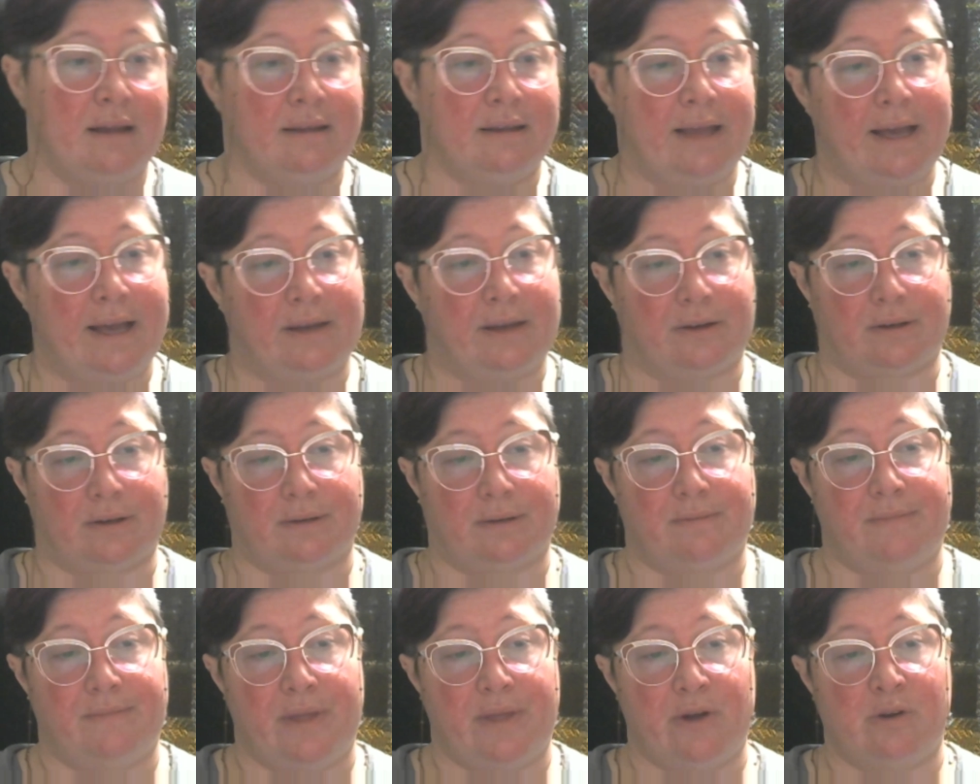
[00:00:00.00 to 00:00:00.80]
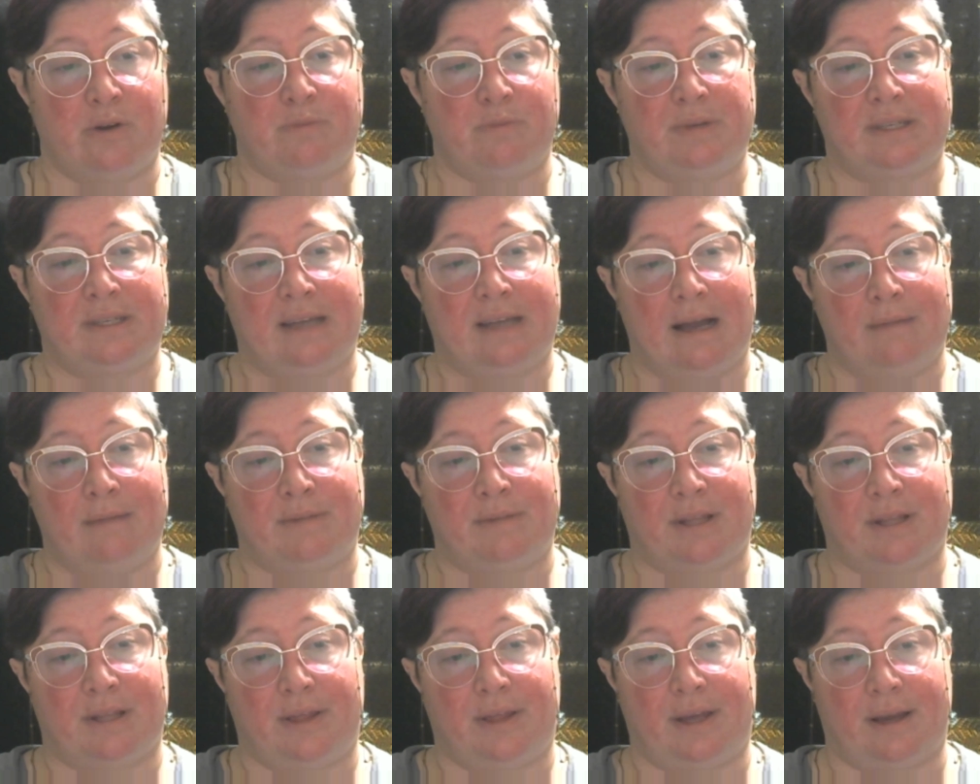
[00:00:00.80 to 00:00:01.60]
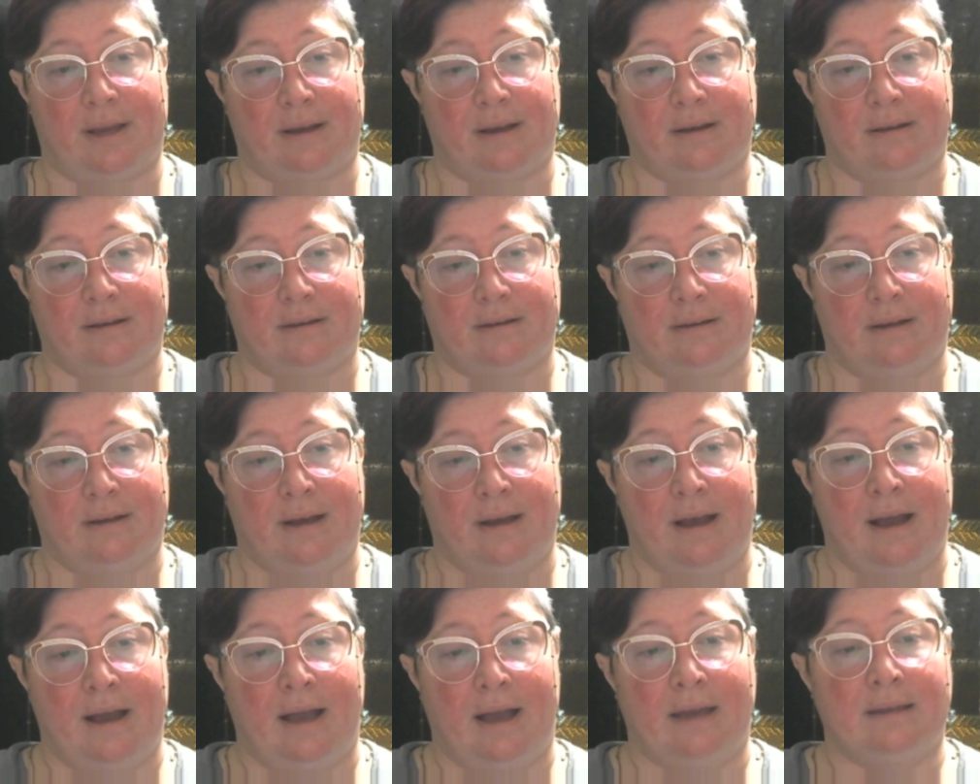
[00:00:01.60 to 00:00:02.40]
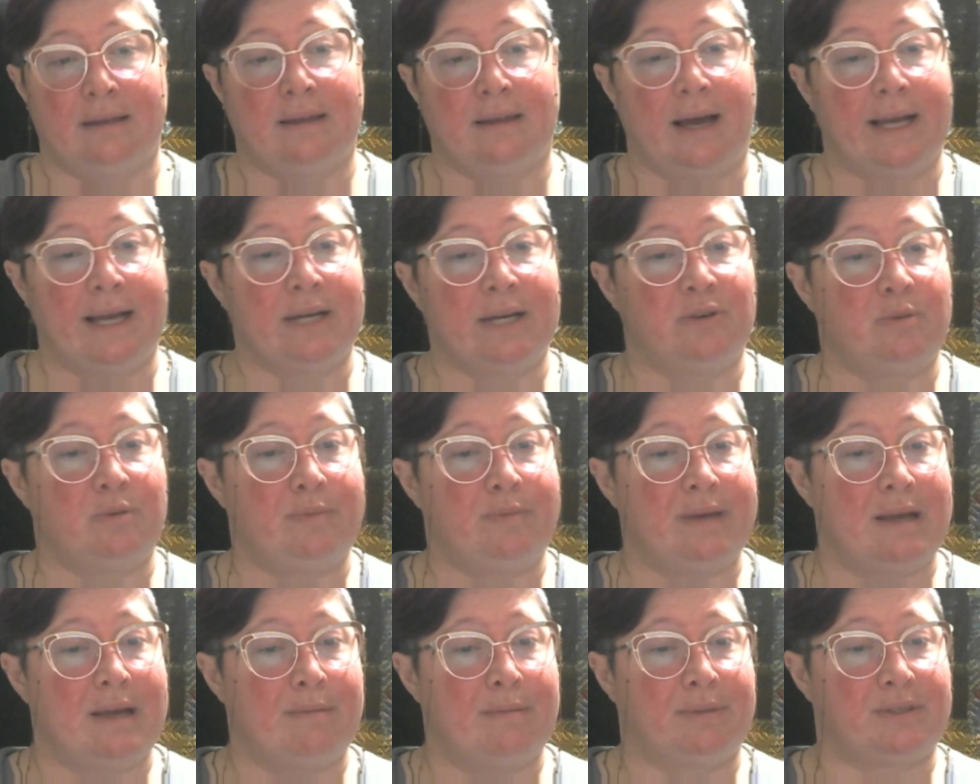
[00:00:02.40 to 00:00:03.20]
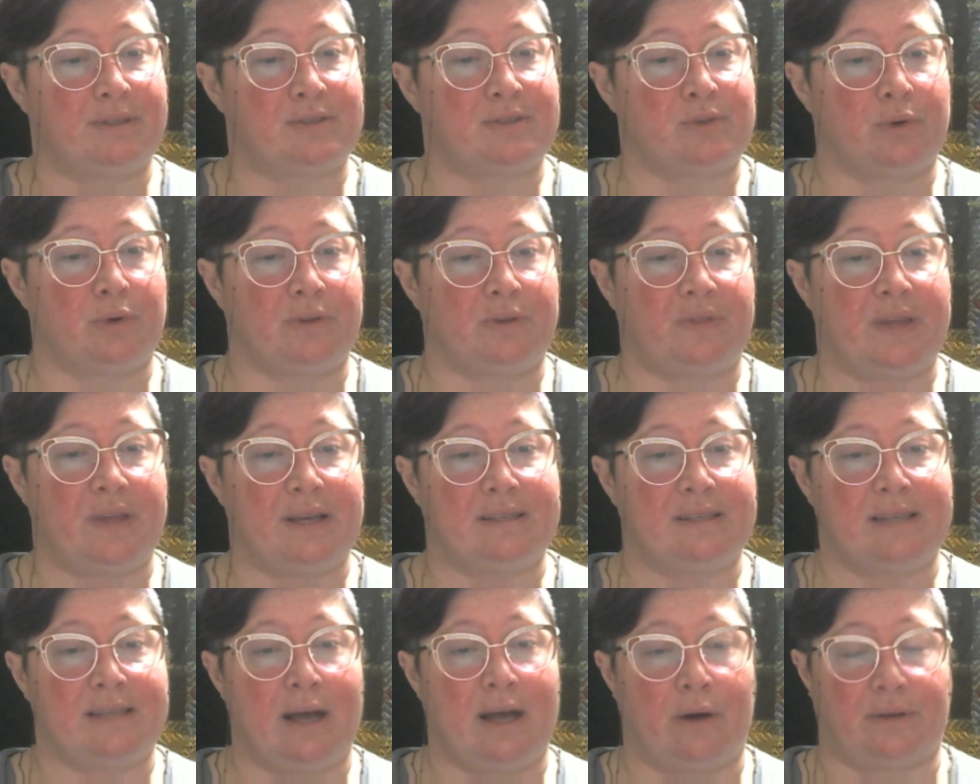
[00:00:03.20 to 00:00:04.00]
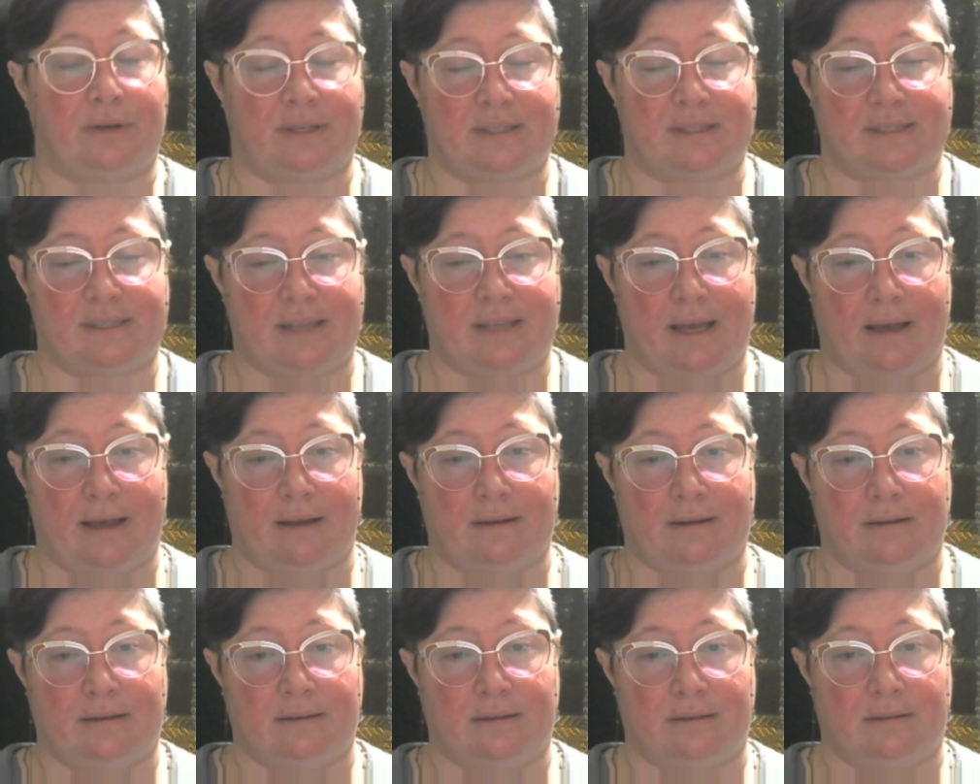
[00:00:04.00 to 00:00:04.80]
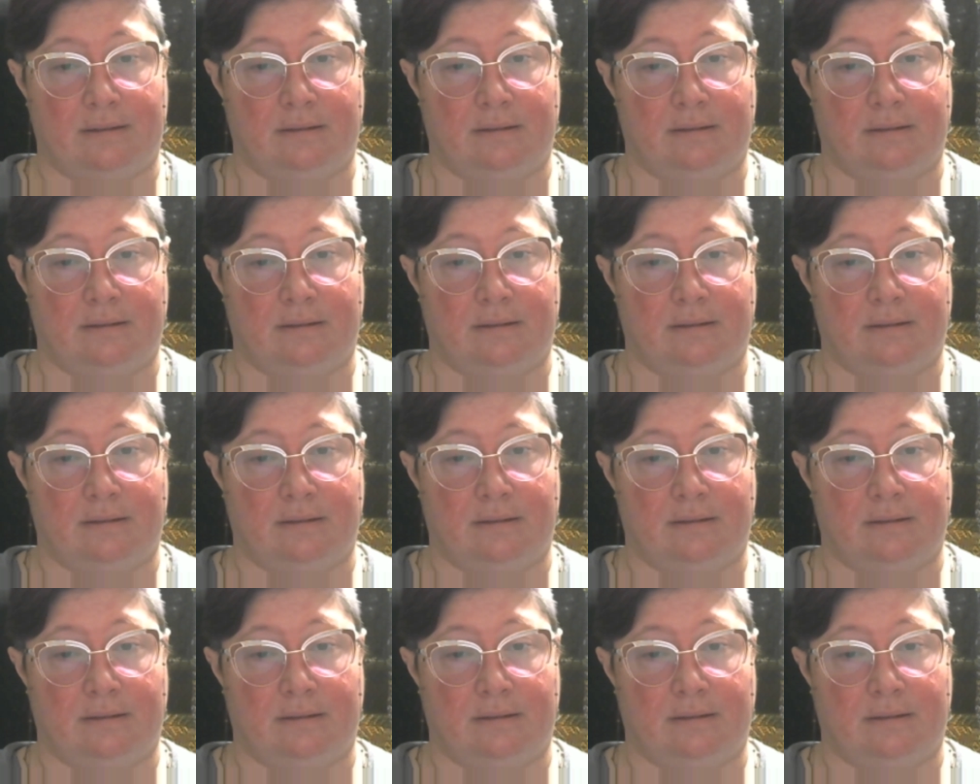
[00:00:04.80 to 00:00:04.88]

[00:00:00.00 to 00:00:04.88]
Later, there would be time to think, and Laya would be able to sort things out in his head.